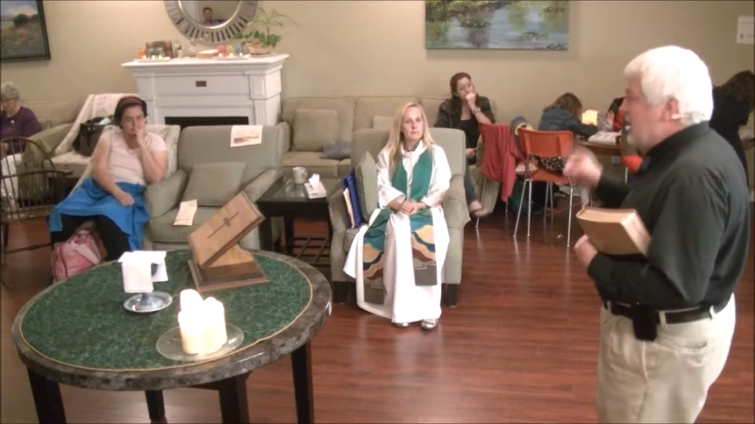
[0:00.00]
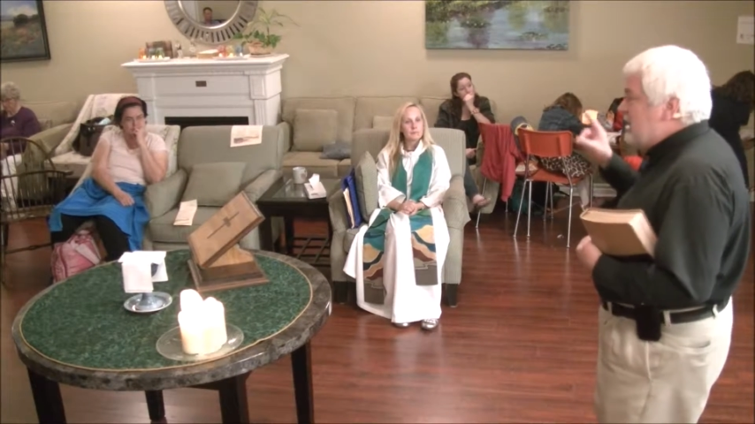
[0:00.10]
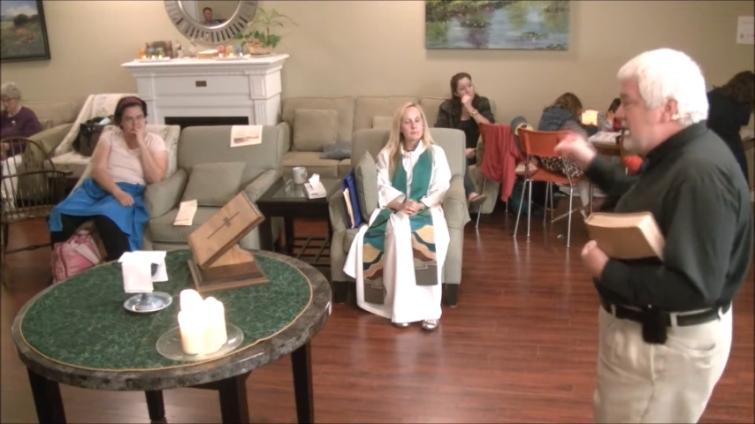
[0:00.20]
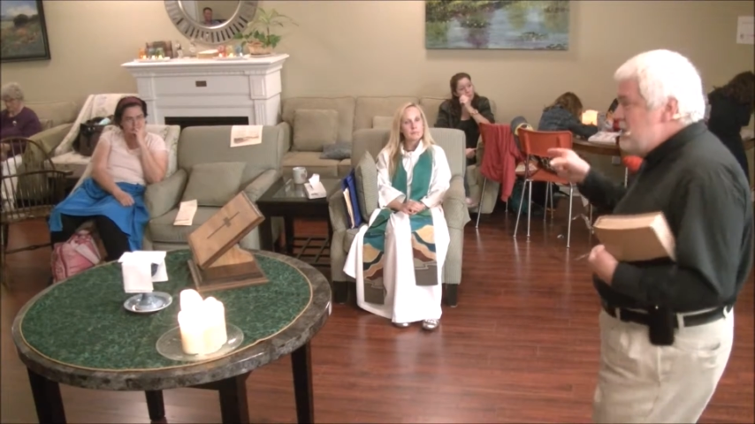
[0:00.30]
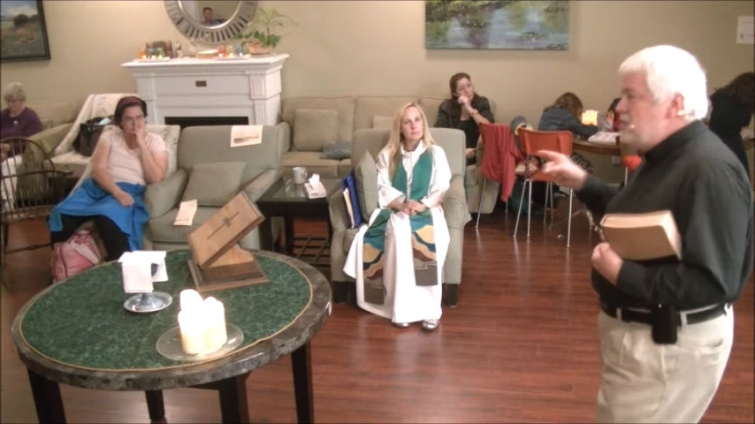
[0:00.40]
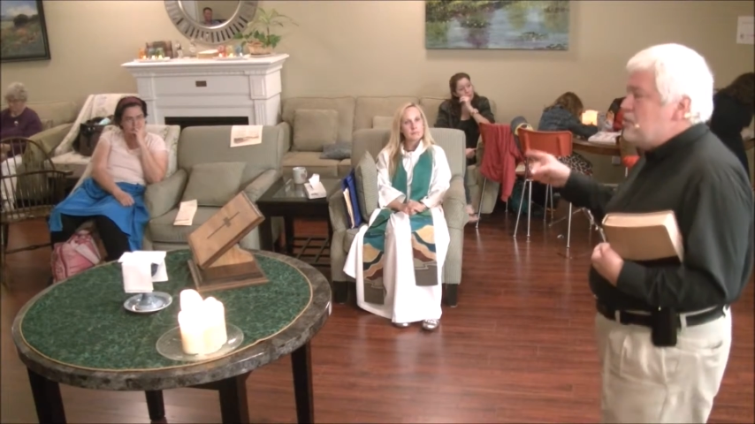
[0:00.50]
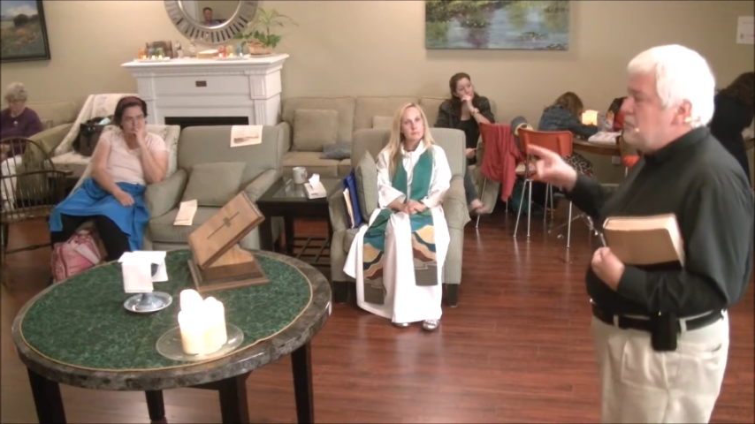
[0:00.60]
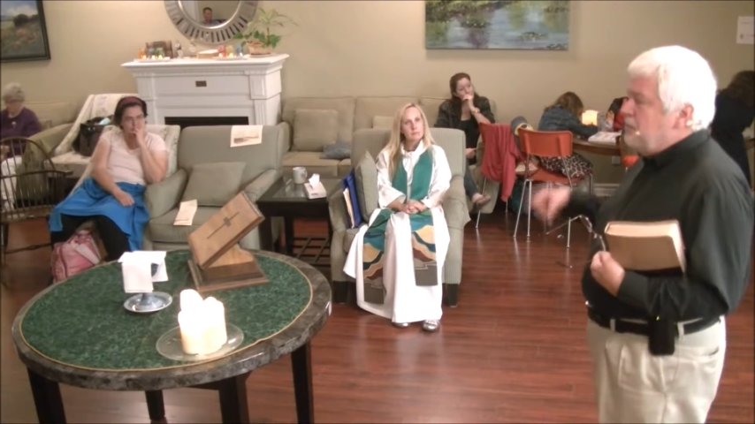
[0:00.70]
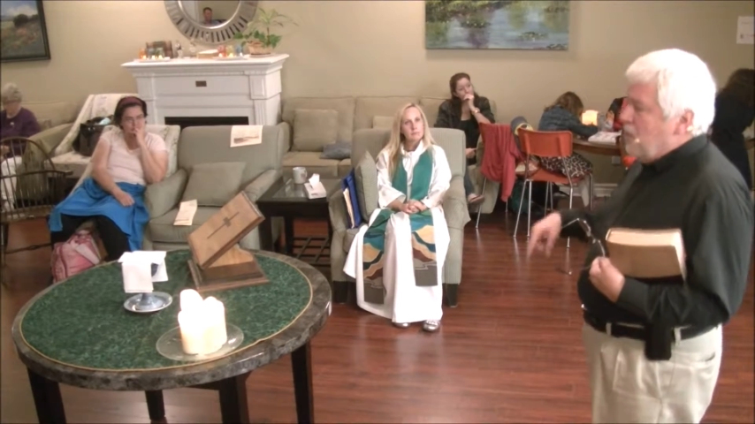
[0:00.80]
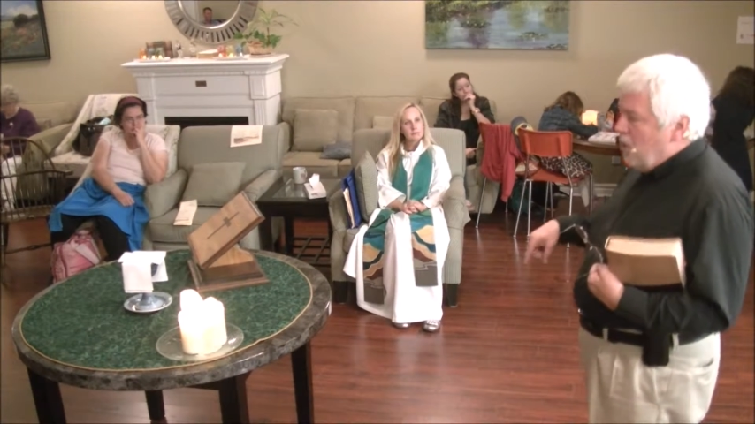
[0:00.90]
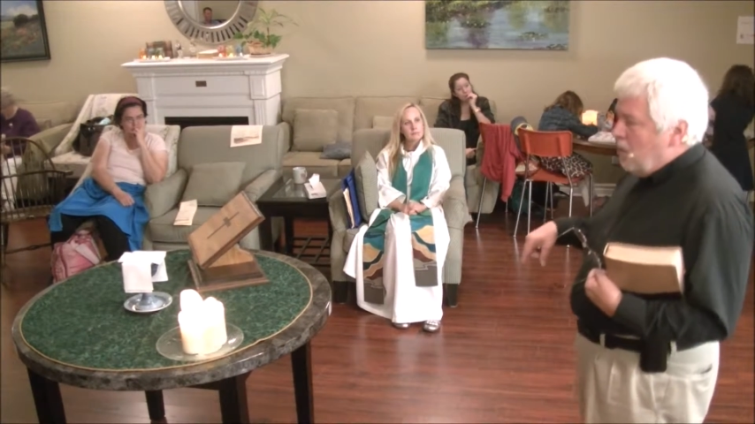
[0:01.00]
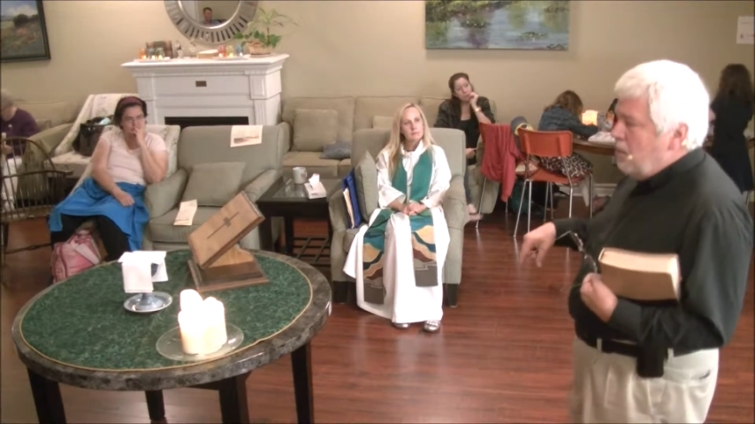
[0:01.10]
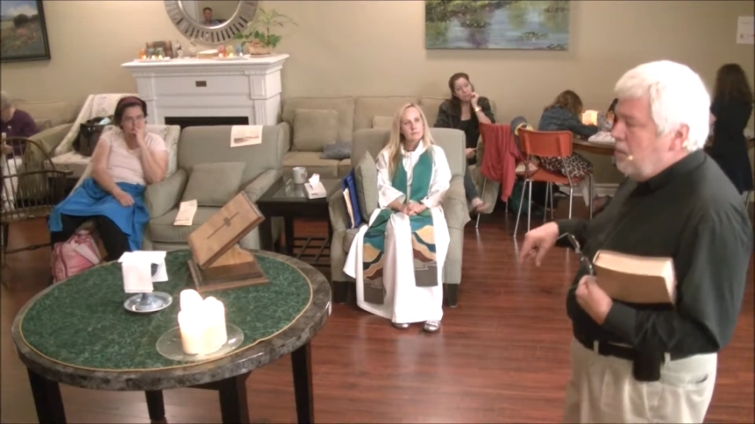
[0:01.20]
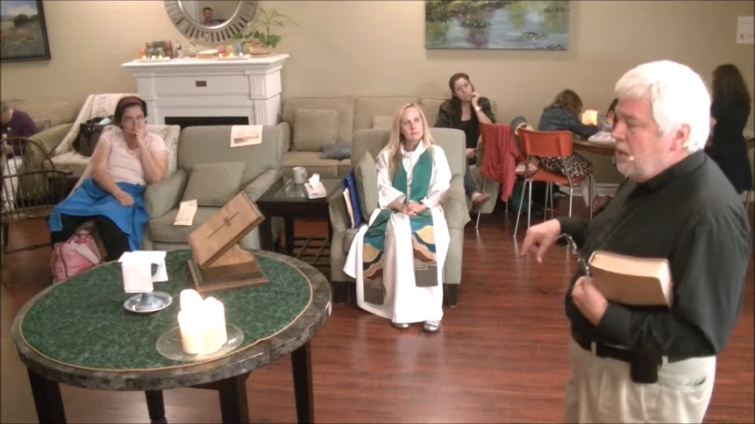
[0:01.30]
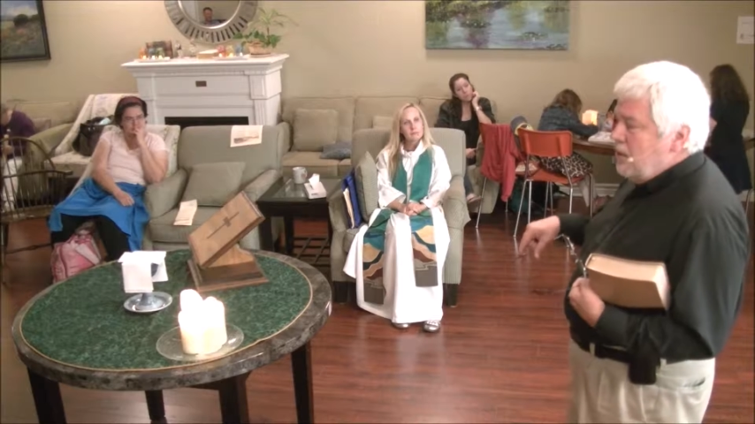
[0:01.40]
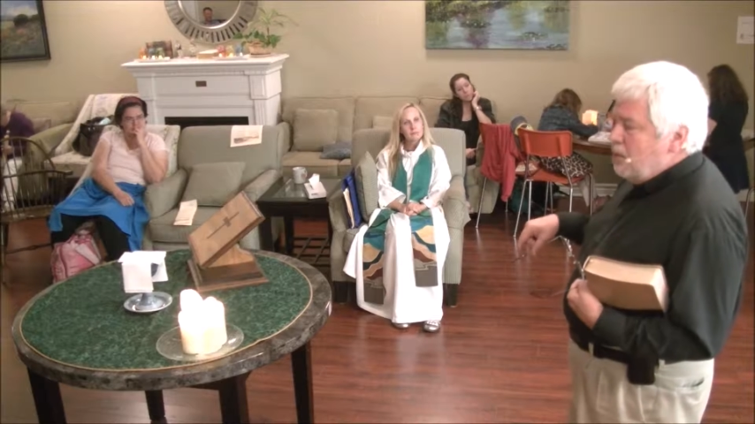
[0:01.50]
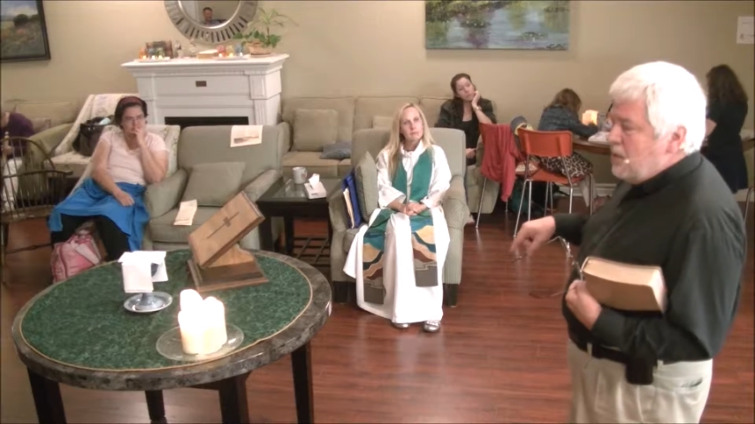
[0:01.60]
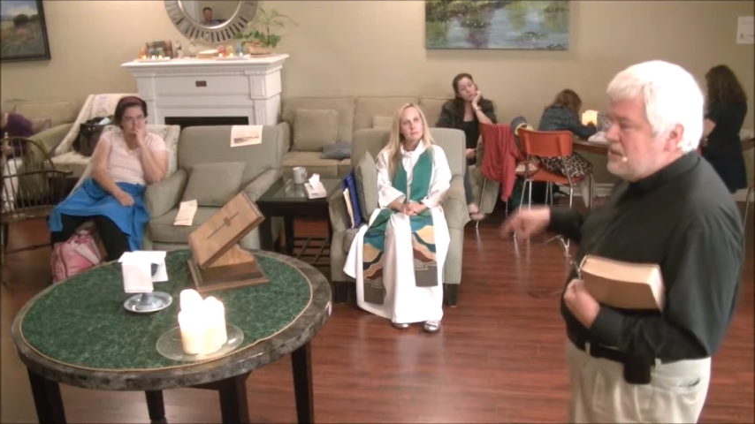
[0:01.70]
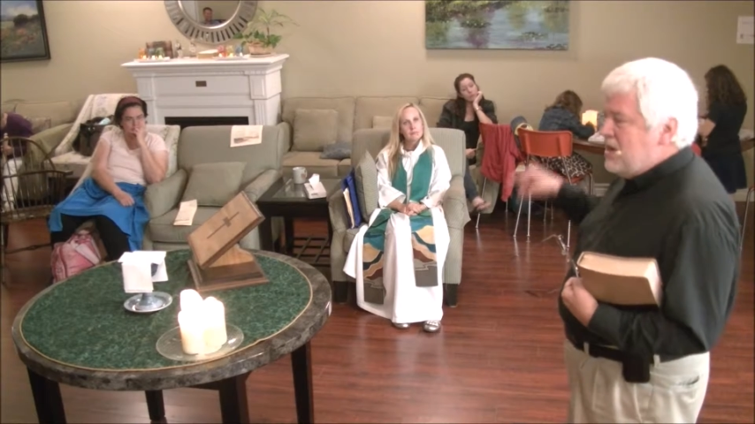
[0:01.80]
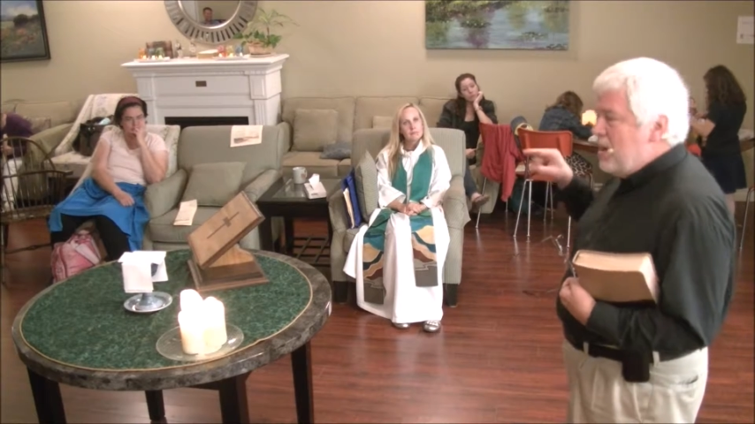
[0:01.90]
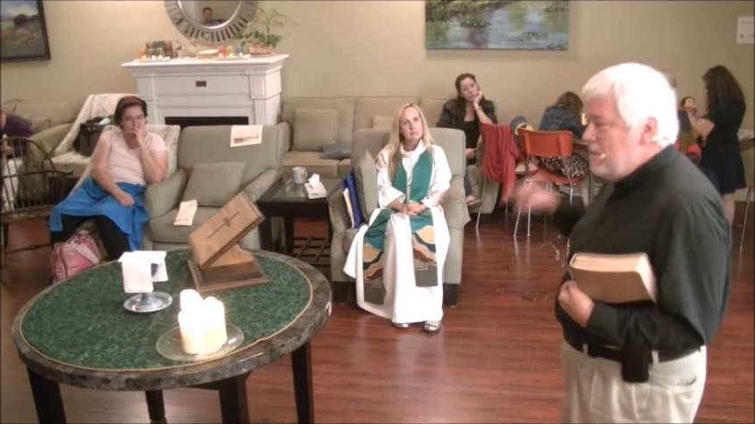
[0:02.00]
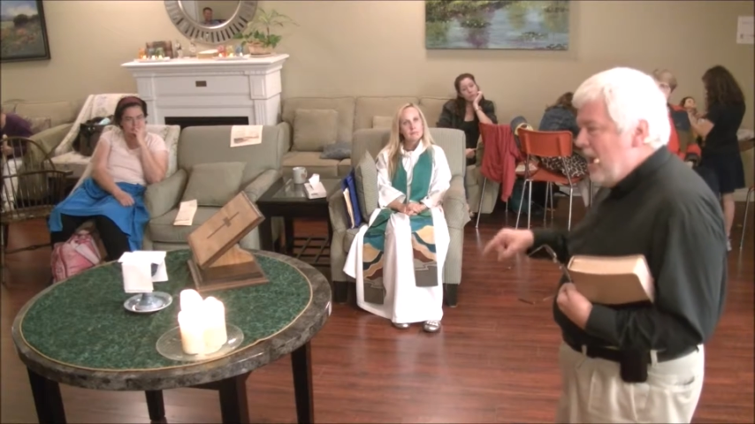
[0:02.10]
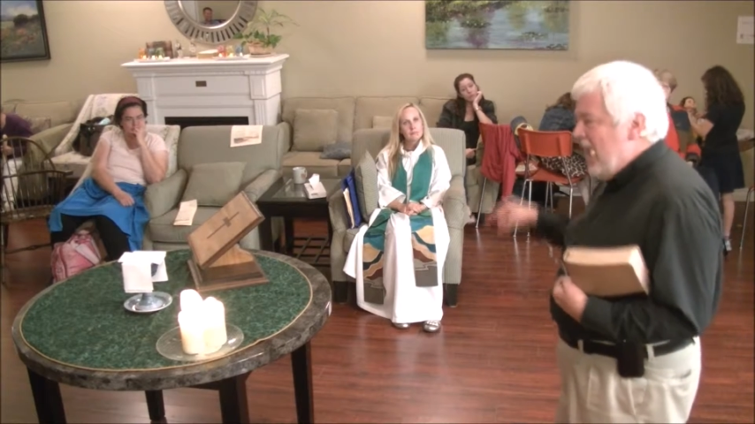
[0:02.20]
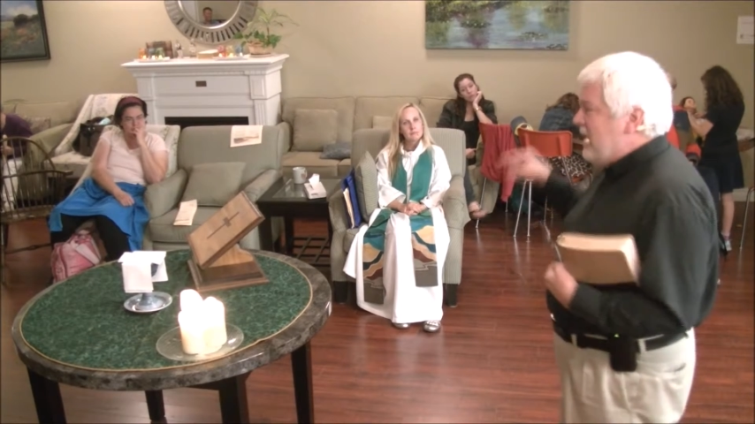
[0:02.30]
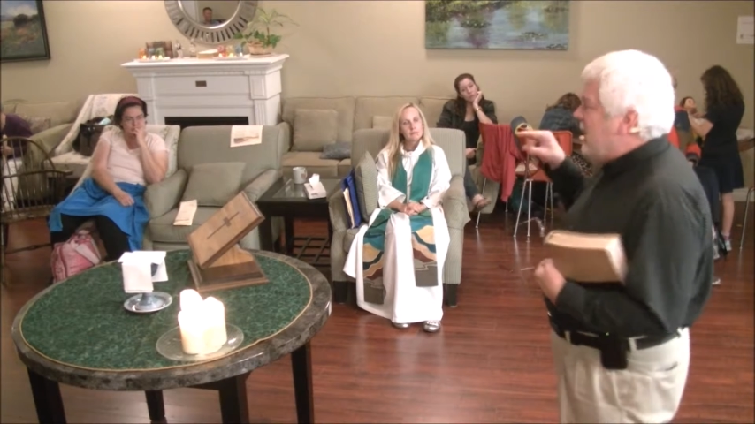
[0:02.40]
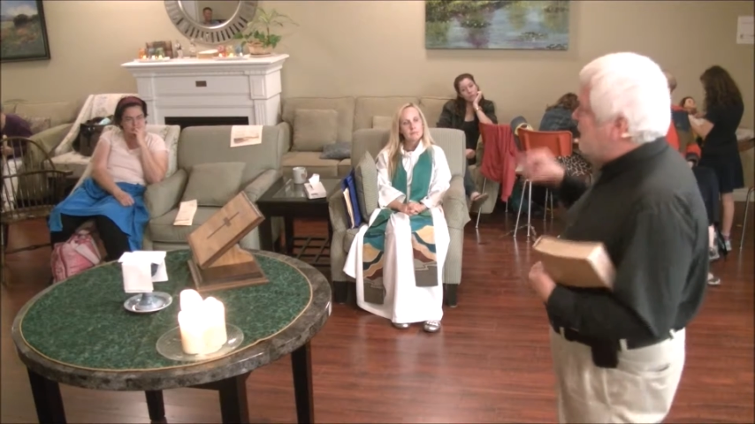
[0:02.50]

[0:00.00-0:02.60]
they didn't do, though, was come back